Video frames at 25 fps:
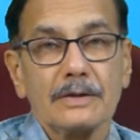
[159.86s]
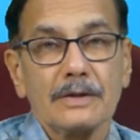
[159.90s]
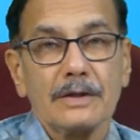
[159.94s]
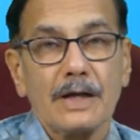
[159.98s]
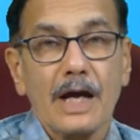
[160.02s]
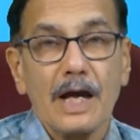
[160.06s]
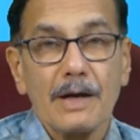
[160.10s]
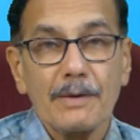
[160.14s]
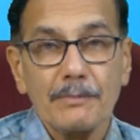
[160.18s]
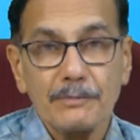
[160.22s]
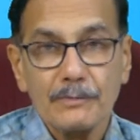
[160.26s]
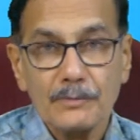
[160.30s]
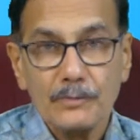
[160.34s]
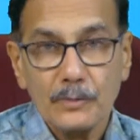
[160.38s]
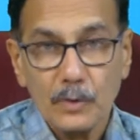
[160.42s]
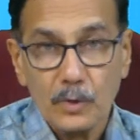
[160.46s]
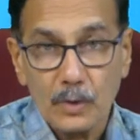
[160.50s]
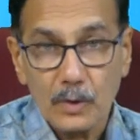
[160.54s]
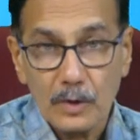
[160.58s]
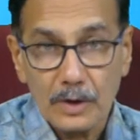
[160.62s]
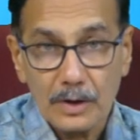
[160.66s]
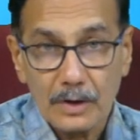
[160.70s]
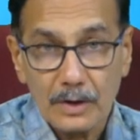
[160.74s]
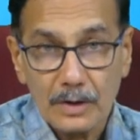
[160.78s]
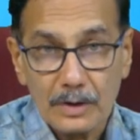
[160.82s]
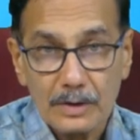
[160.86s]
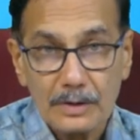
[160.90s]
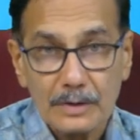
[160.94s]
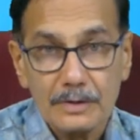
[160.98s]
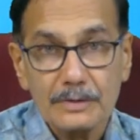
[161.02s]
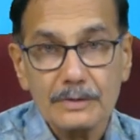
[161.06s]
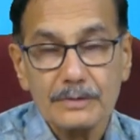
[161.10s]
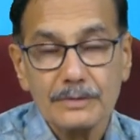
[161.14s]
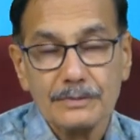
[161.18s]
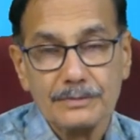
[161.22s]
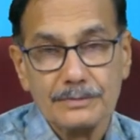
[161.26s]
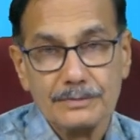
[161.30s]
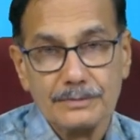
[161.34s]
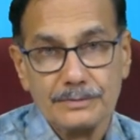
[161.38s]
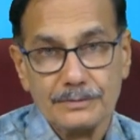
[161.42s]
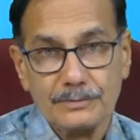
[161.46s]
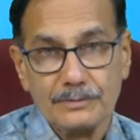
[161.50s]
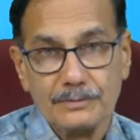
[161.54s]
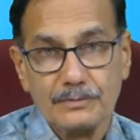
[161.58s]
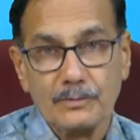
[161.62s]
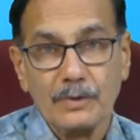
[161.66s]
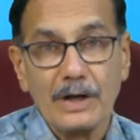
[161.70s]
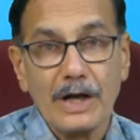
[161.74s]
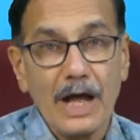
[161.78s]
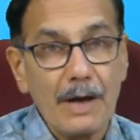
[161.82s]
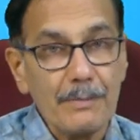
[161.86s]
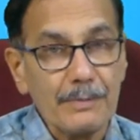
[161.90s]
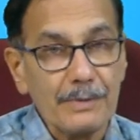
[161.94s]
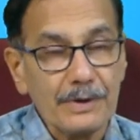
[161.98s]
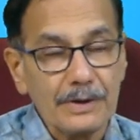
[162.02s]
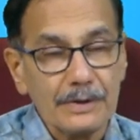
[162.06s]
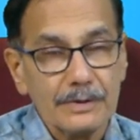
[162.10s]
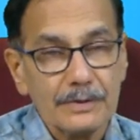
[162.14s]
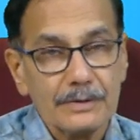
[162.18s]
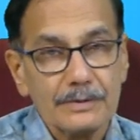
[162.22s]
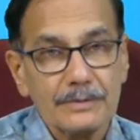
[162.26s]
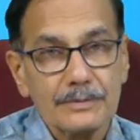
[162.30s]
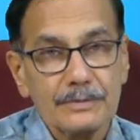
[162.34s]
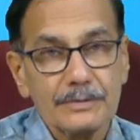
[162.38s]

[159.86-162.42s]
I am old, or what happened?